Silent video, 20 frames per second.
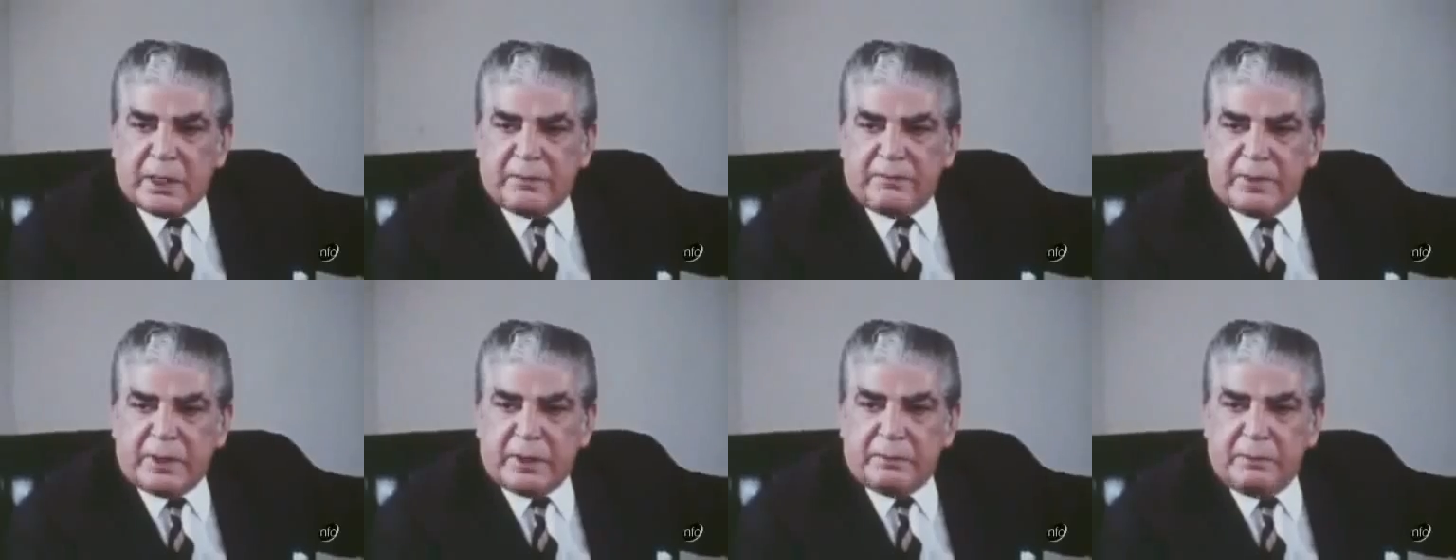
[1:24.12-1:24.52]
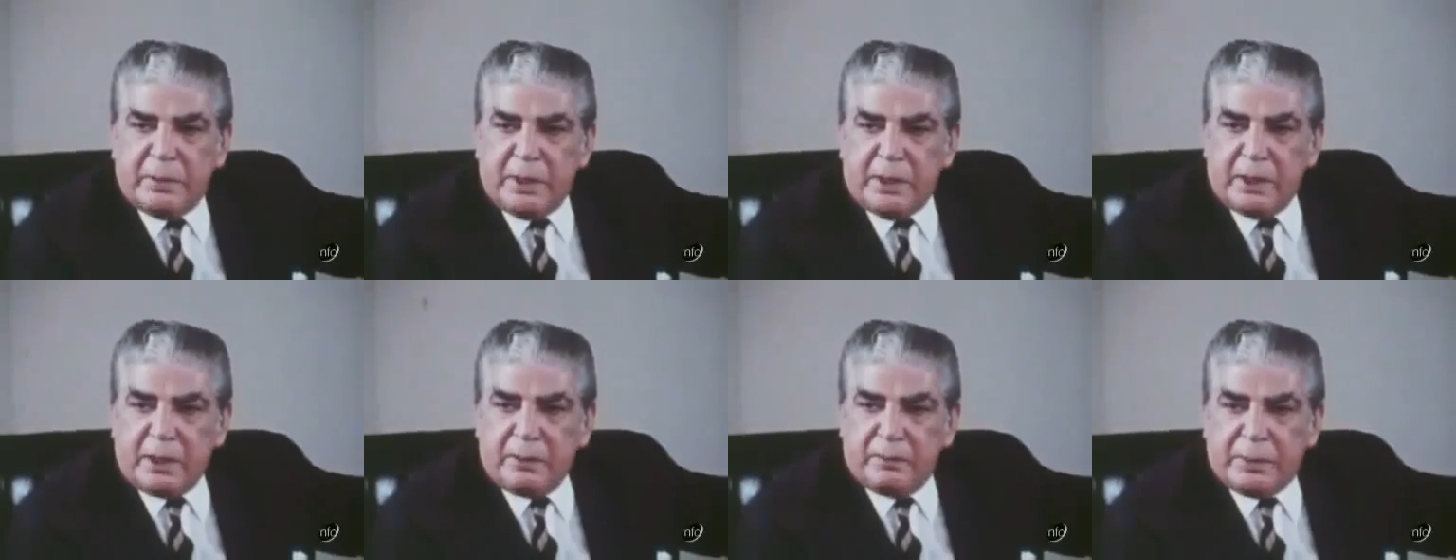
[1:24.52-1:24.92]
70
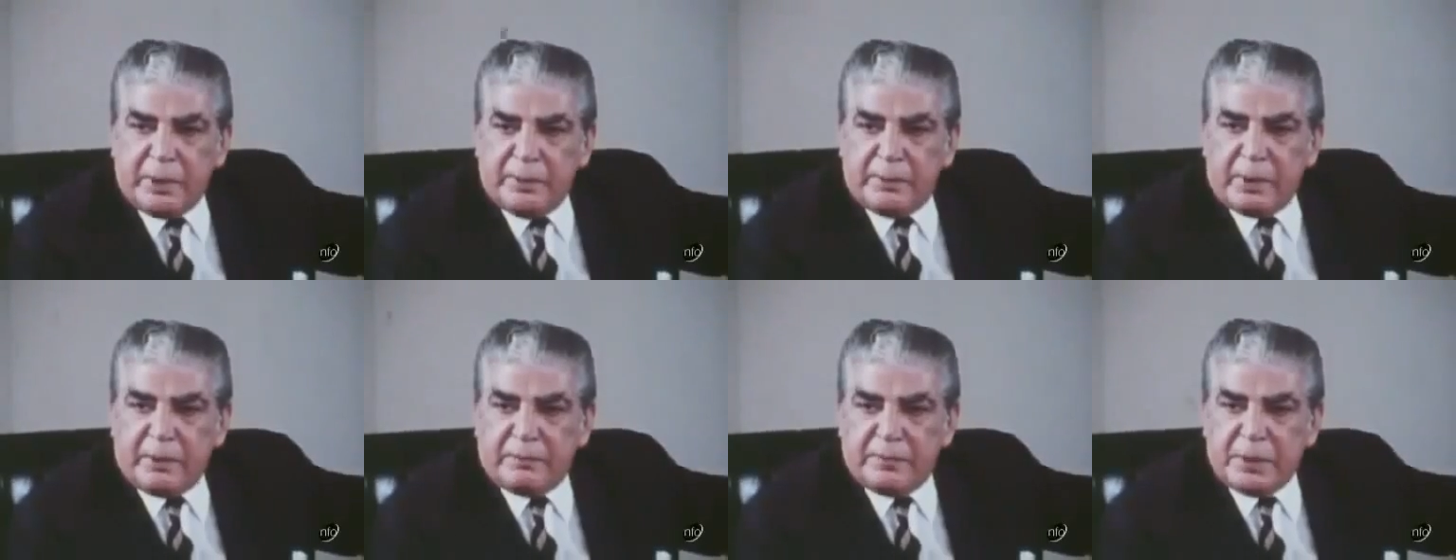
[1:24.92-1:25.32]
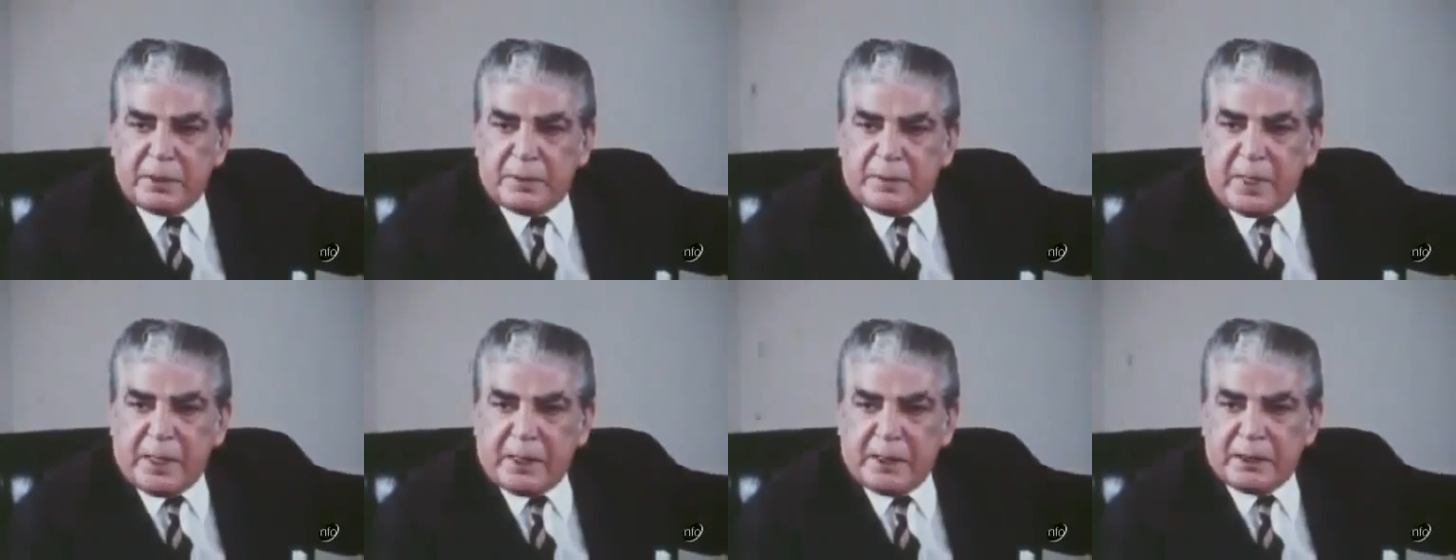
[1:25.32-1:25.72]
million people
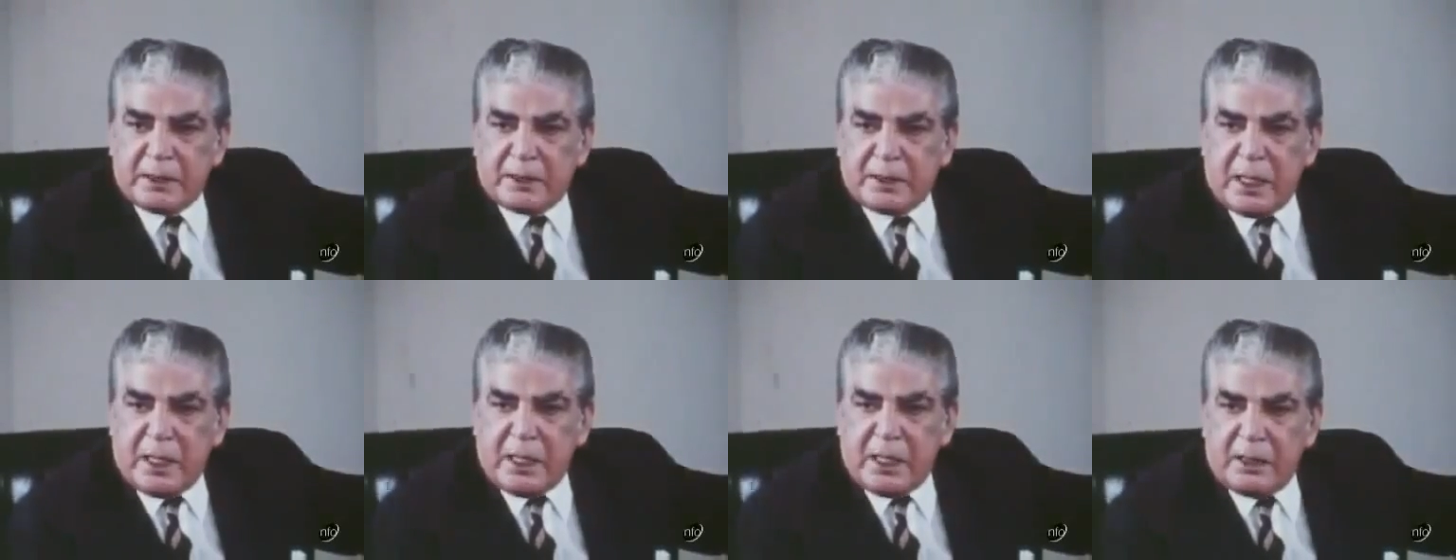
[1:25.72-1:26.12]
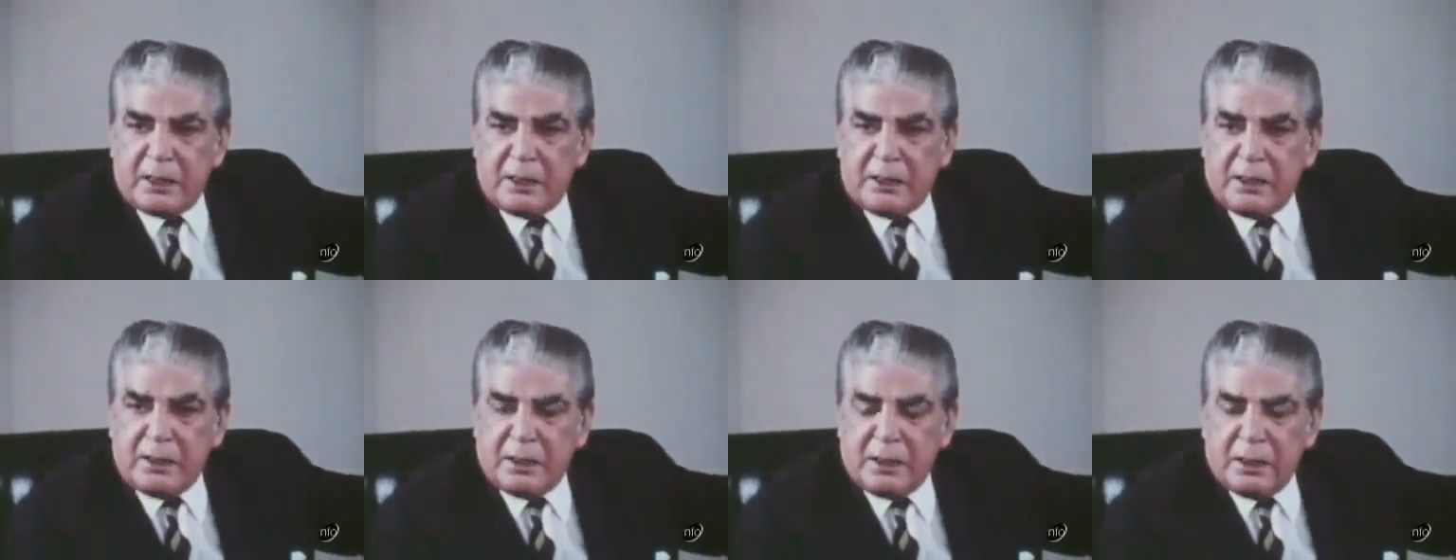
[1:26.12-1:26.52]
of East
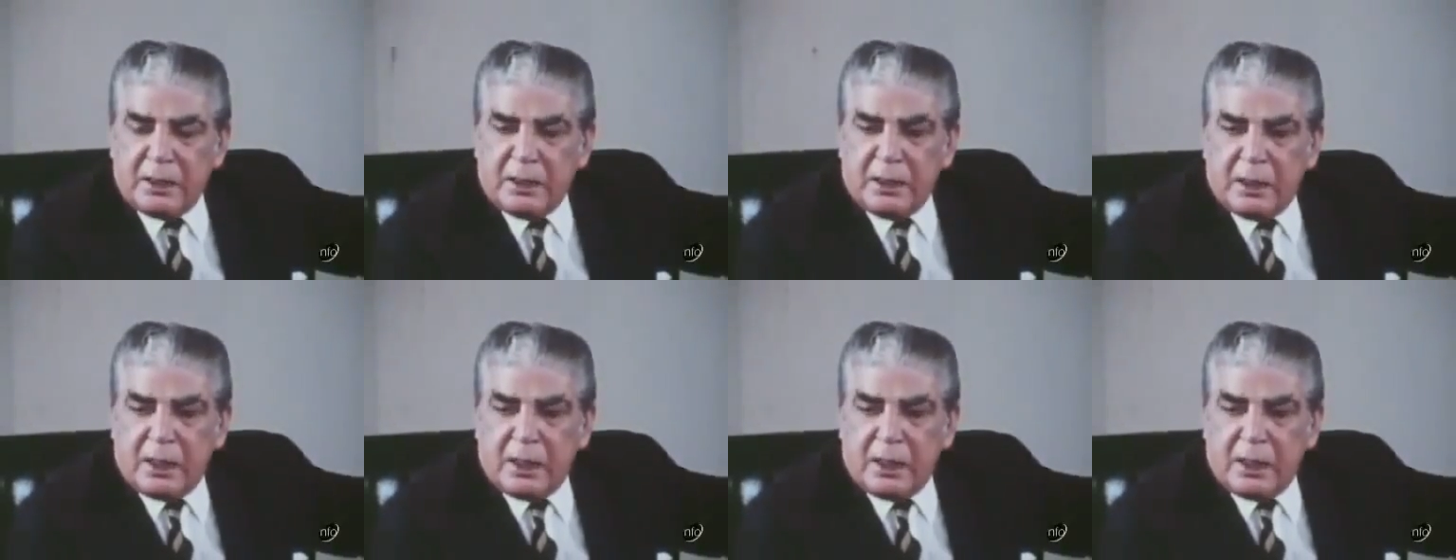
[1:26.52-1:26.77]
Pakistan